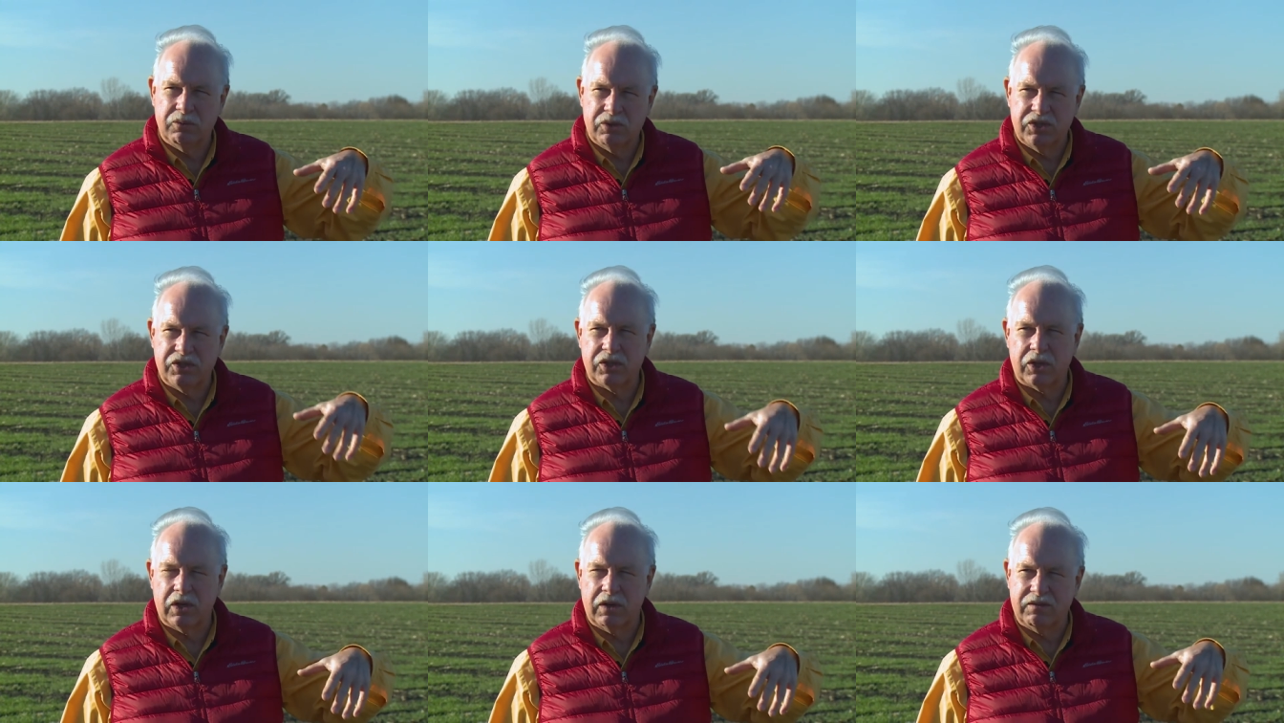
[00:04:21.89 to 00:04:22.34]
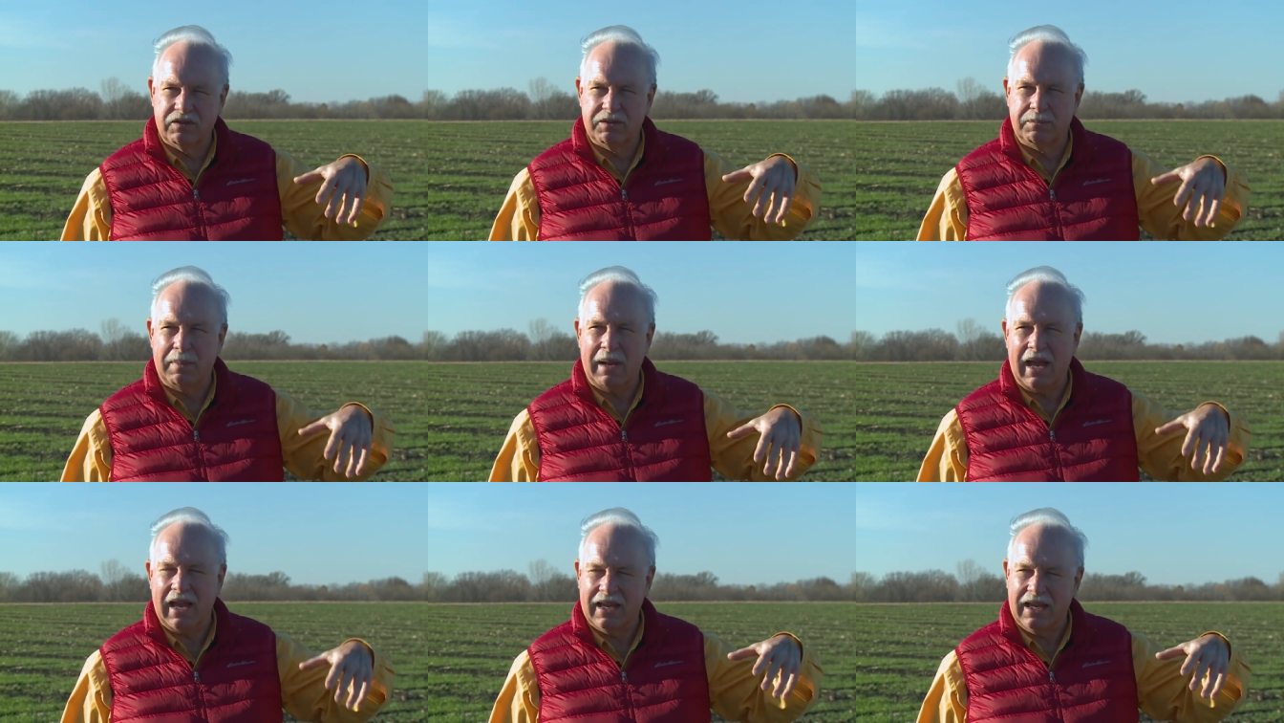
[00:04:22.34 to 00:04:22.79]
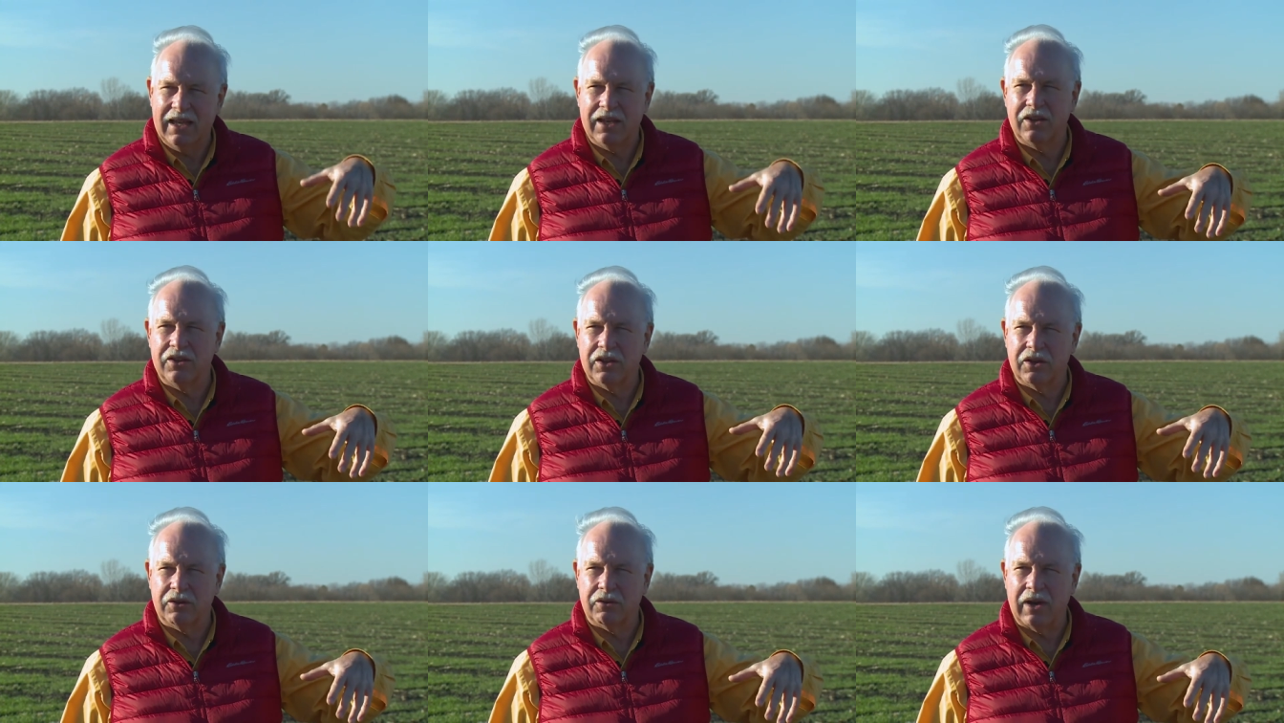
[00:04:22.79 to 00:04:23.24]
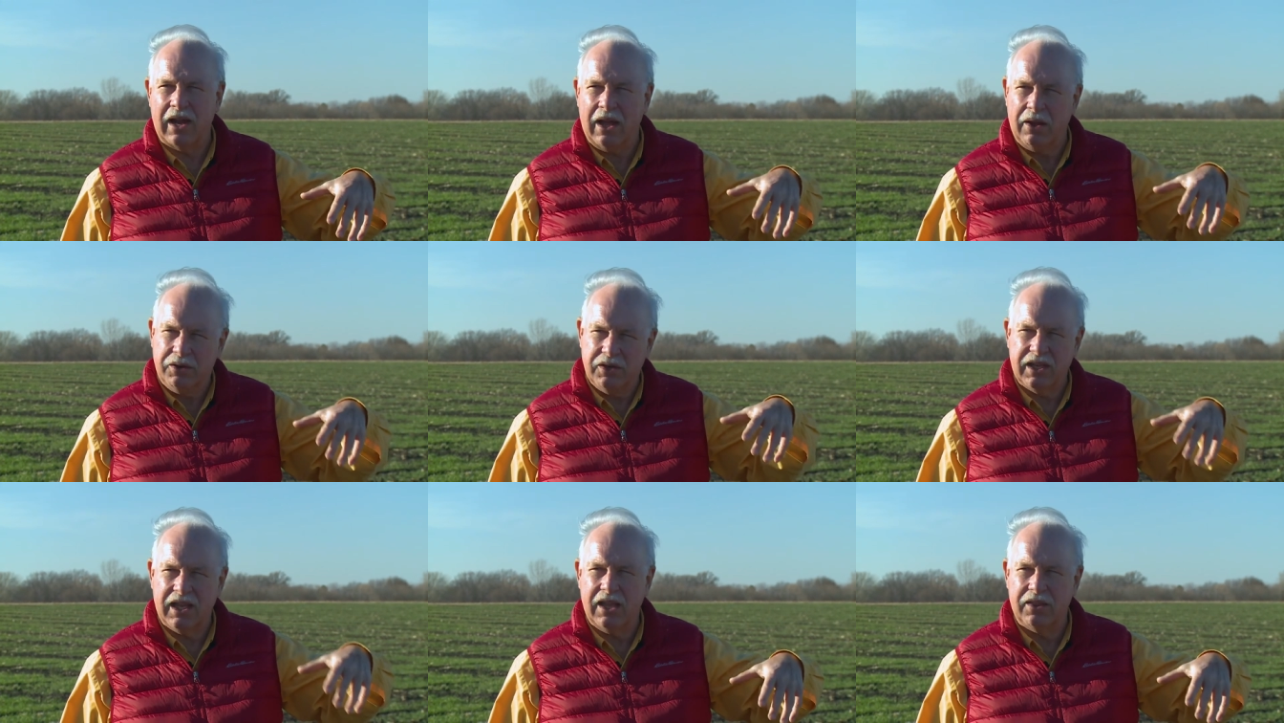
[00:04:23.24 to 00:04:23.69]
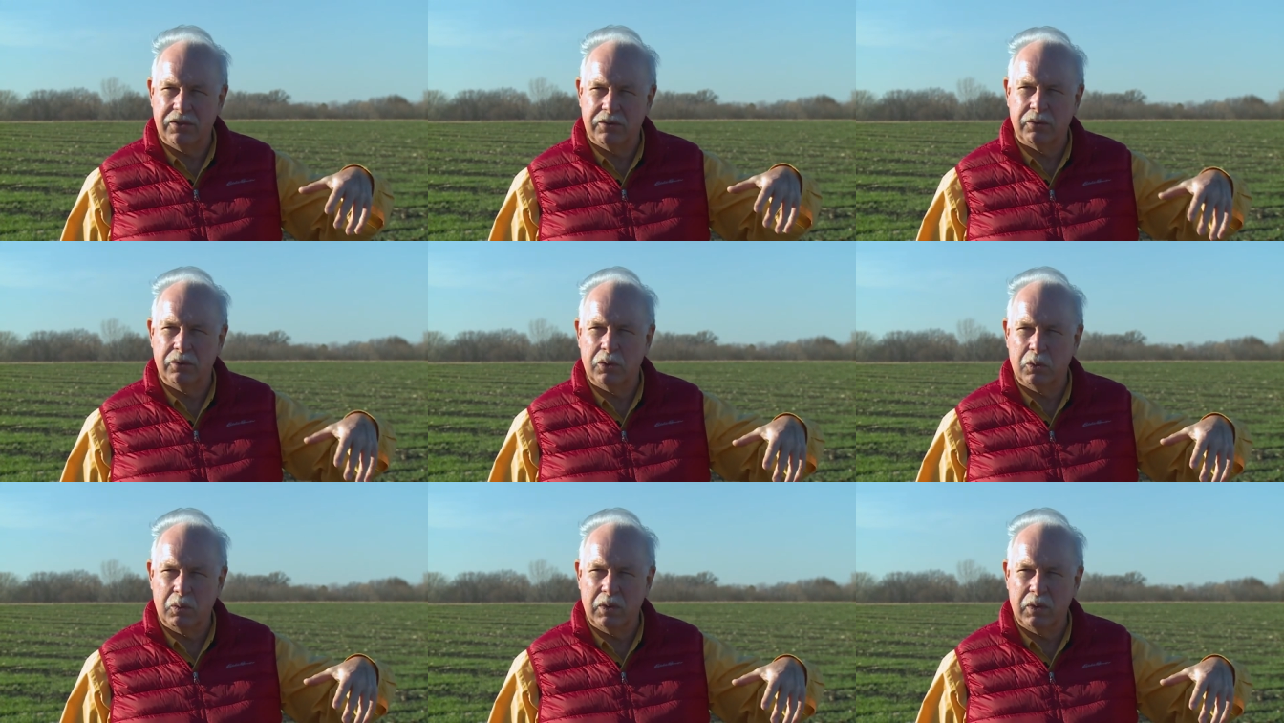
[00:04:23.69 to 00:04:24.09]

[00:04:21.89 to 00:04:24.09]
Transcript: reserves back into the crown to get through the